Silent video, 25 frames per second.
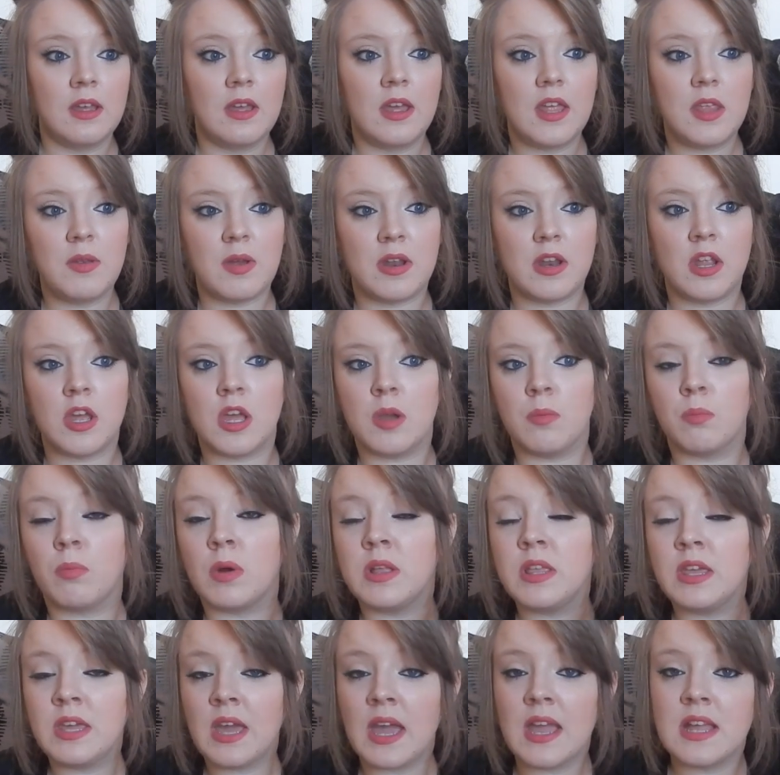And you know,
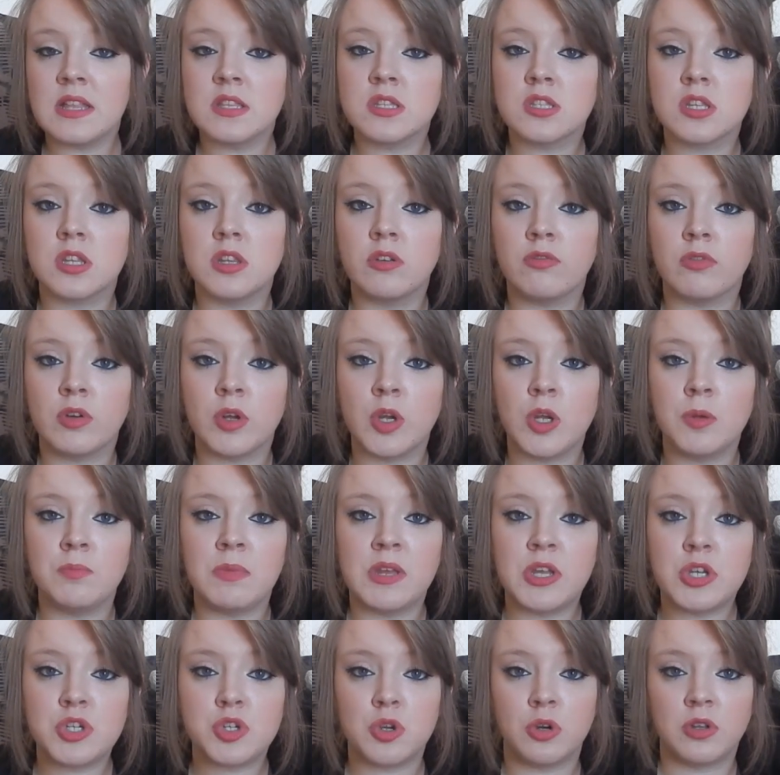when you get into the room,
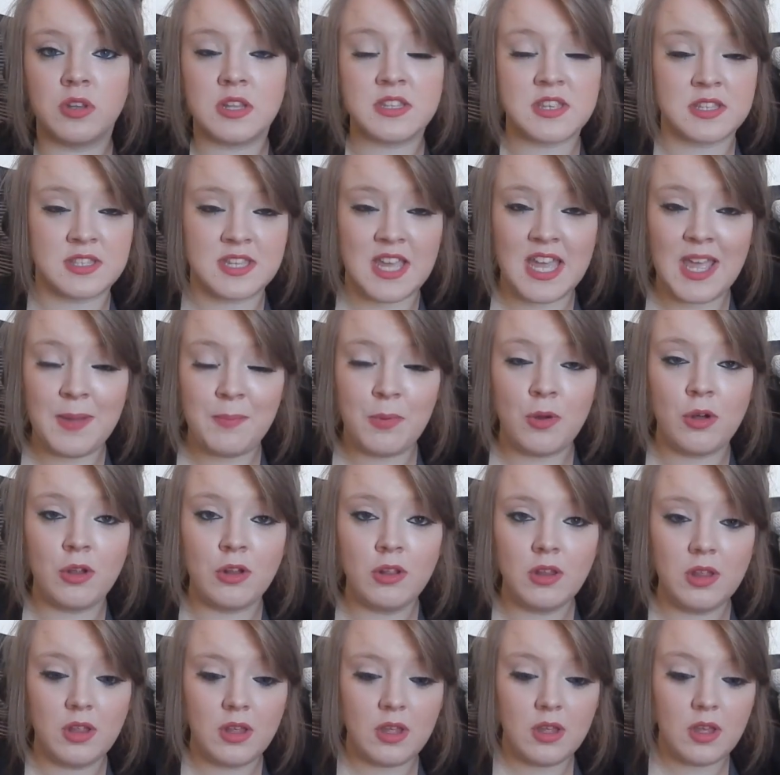make sure there's a
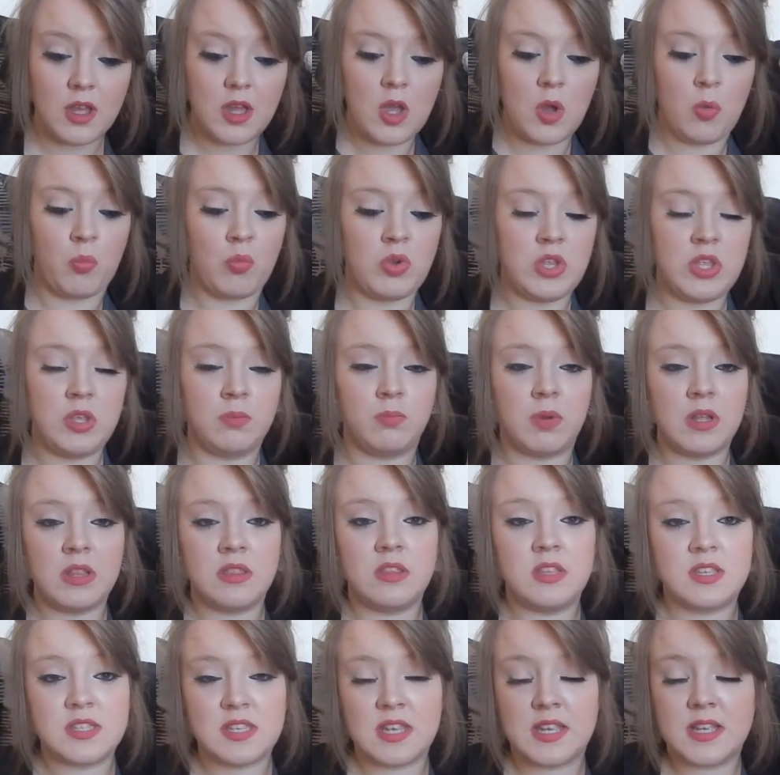table. And when
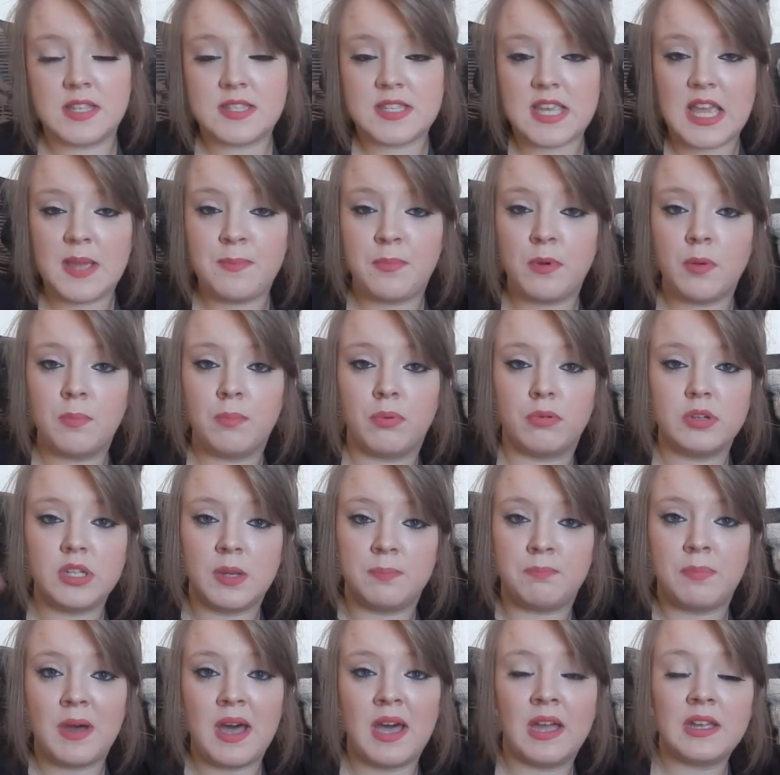you sit at the table, put
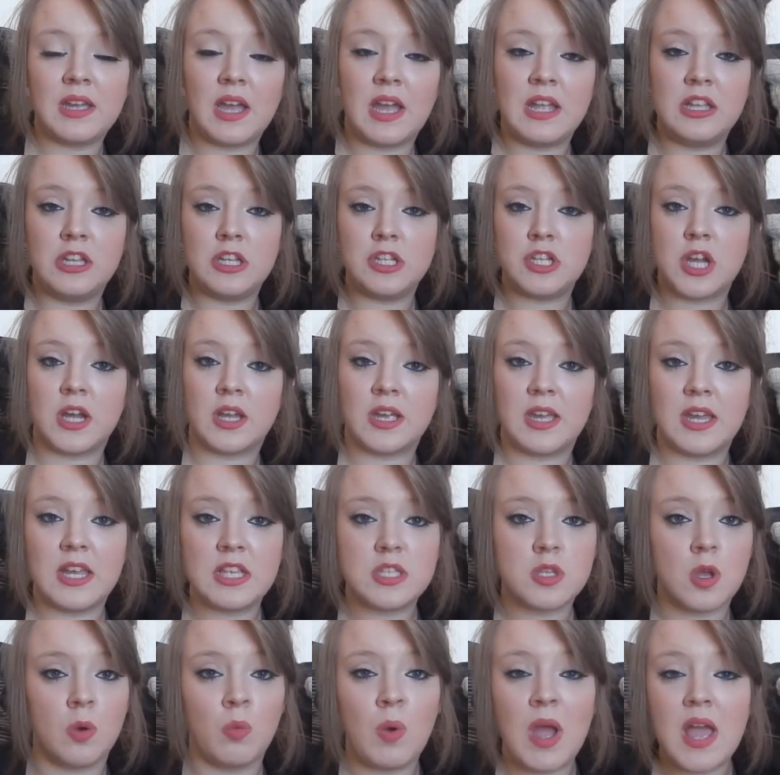your bag and your
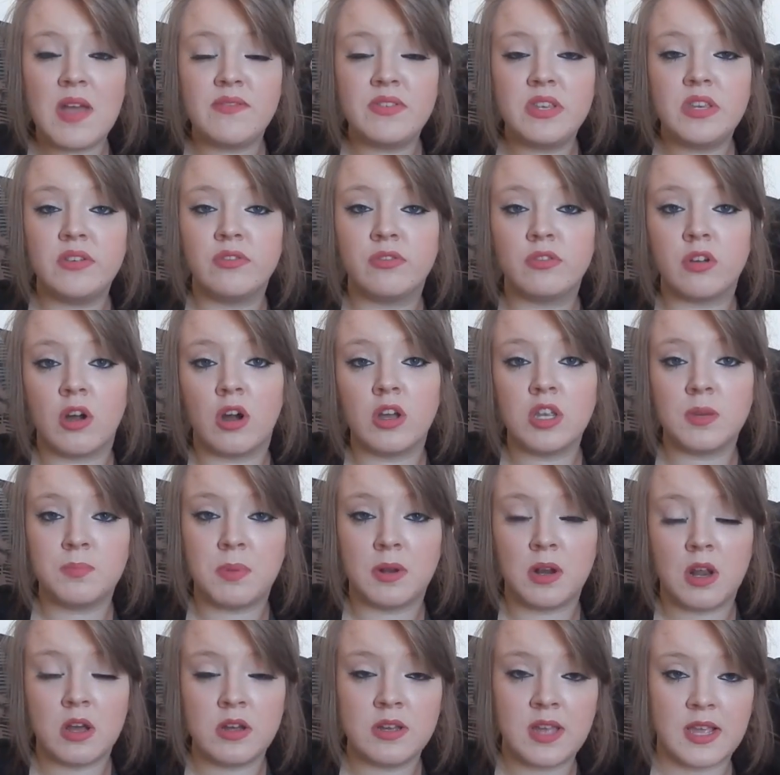jackets or whatever you've got, your
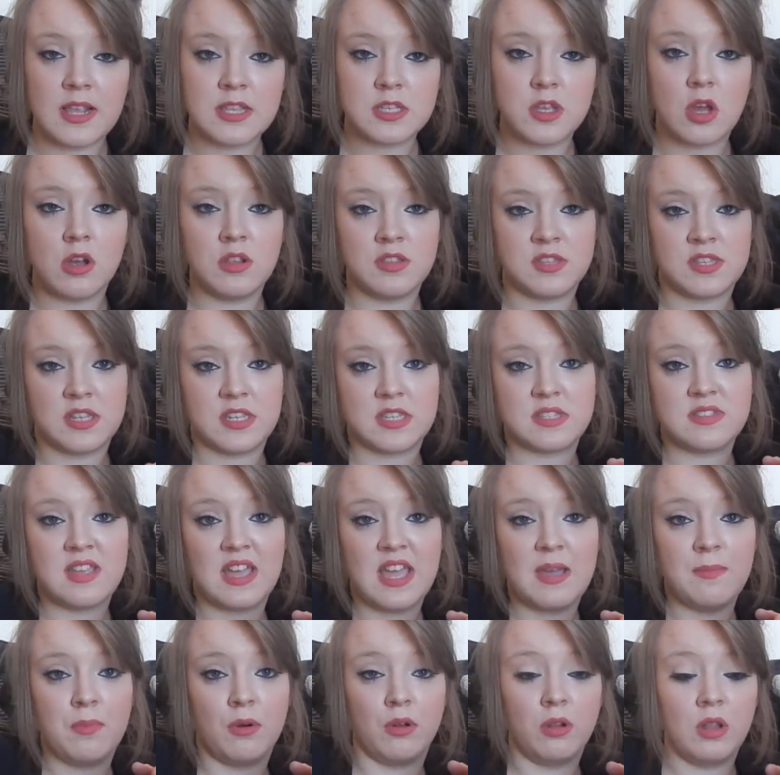belongings onto this
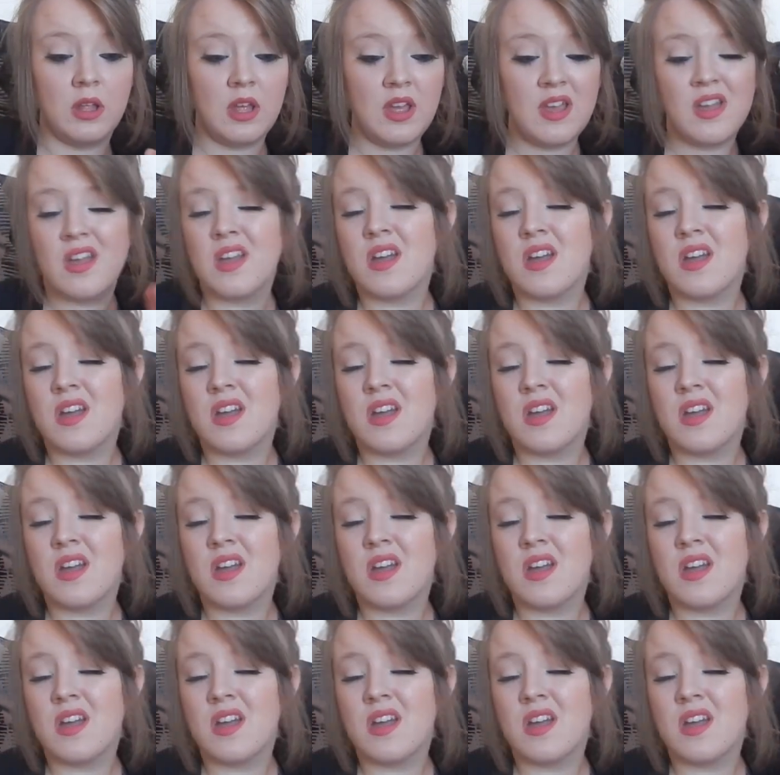table.